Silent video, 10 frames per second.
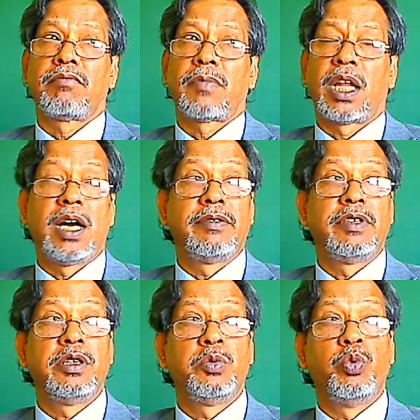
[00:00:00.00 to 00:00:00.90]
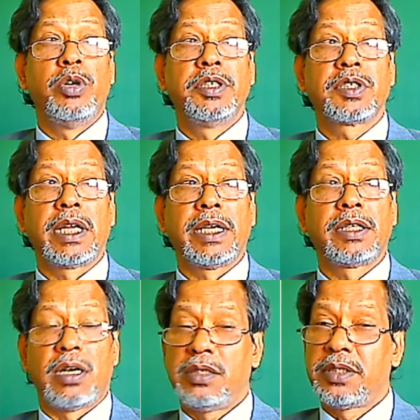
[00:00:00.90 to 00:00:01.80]
I've heard words like,
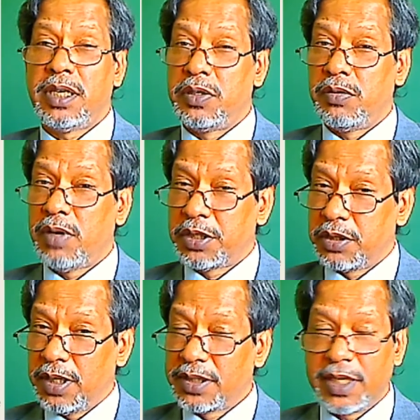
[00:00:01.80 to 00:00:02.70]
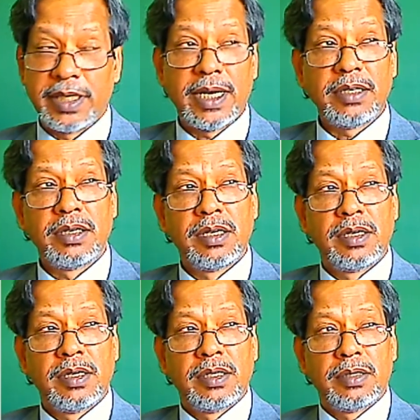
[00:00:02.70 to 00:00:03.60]
I'll tell you, I should not say that,
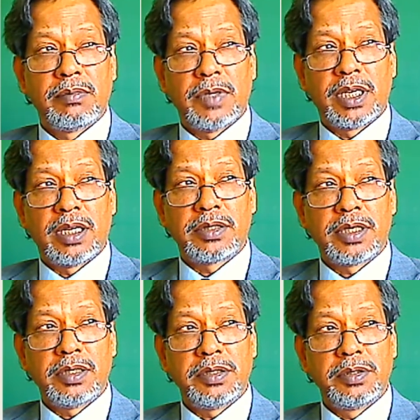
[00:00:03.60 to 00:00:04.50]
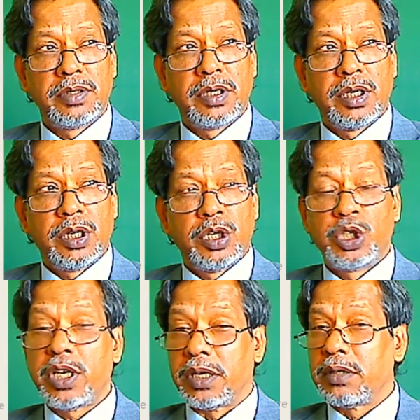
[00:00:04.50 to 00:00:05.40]
but I'll tell you,
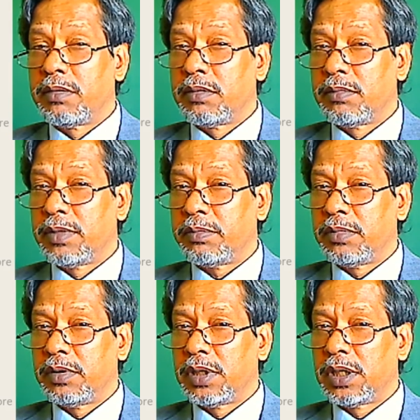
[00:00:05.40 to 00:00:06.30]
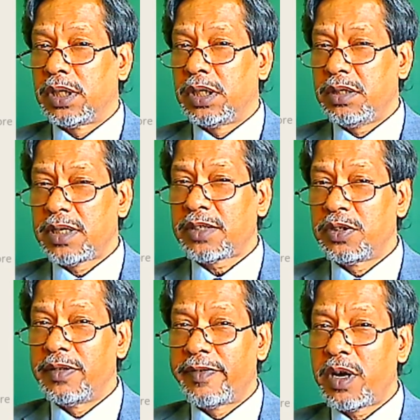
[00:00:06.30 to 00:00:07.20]
shit. It's actually
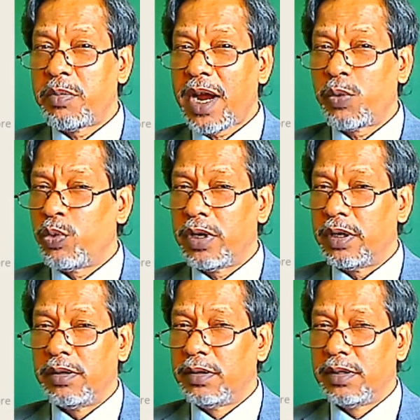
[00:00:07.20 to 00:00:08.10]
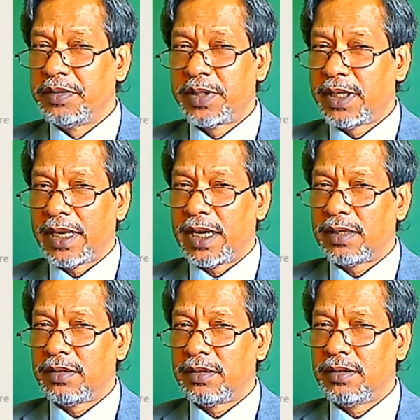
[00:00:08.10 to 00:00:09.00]
a very bad word. Don't say that.
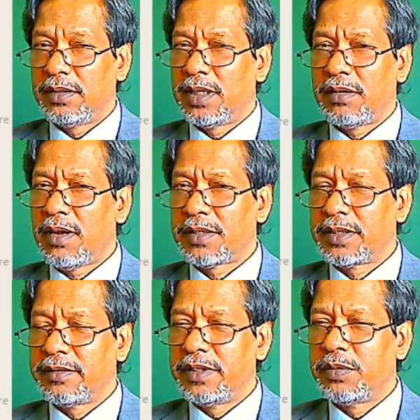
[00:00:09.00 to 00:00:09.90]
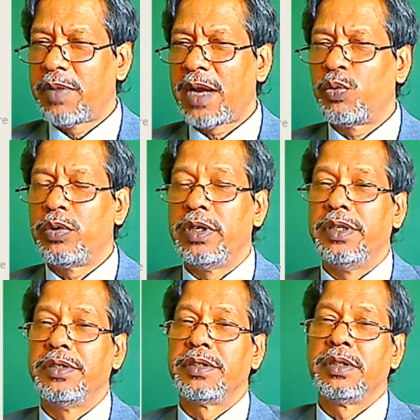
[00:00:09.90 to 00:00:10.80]
You know, there are lots of these bad
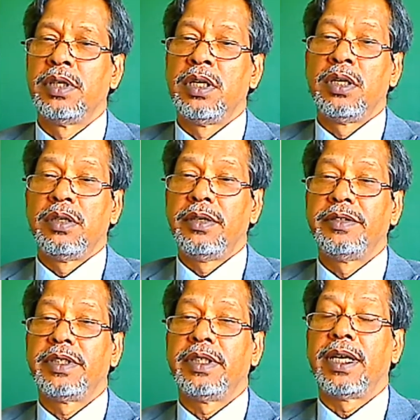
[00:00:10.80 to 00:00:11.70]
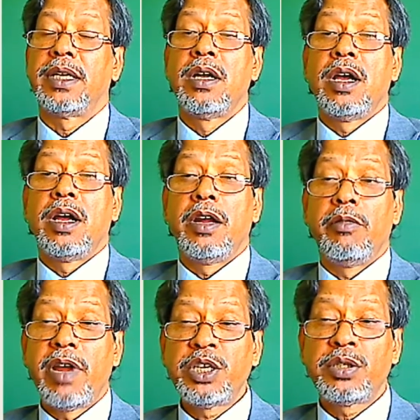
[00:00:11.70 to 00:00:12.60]
words. Don't say that.
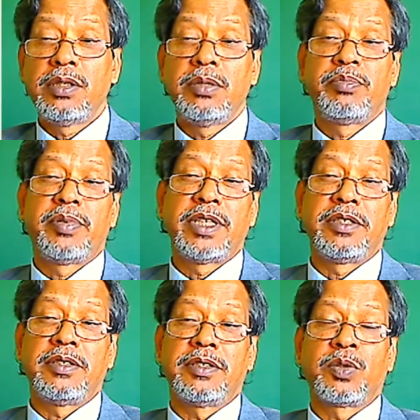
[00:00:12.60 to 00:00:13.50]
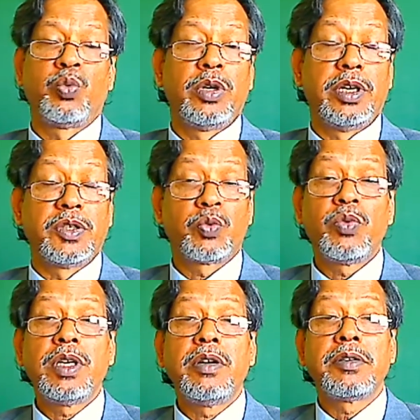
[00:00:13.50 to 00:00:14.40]
Racially prejudiced words. We
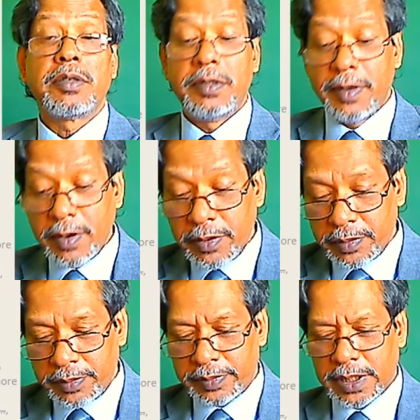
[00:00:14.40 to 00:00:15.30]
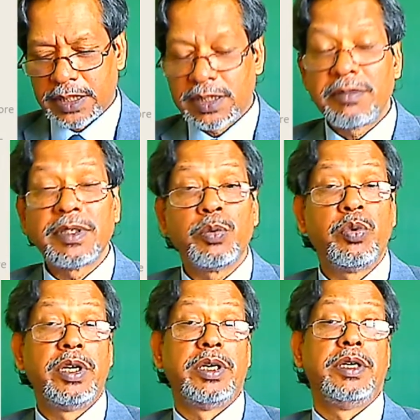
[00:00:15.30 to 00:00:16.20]
don't know that some of the
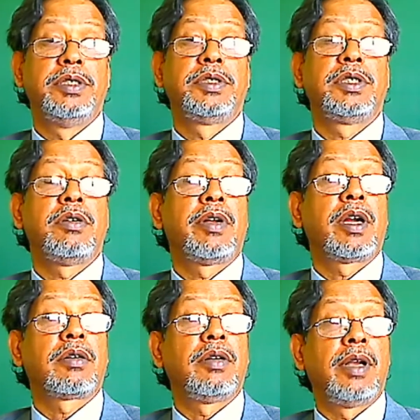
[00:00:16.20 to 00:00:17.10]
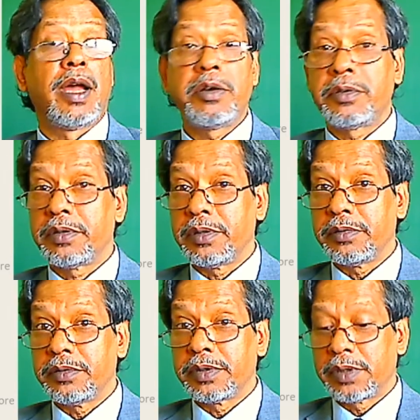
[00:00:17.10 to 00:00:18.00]
words you're not allowed to
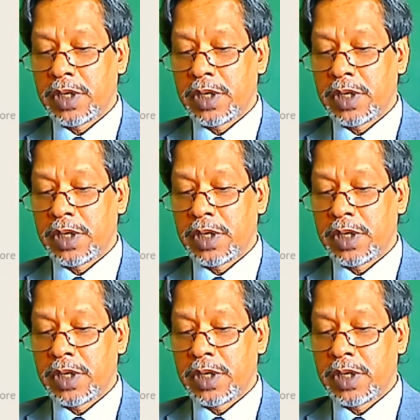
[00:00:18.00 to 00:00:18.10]
use.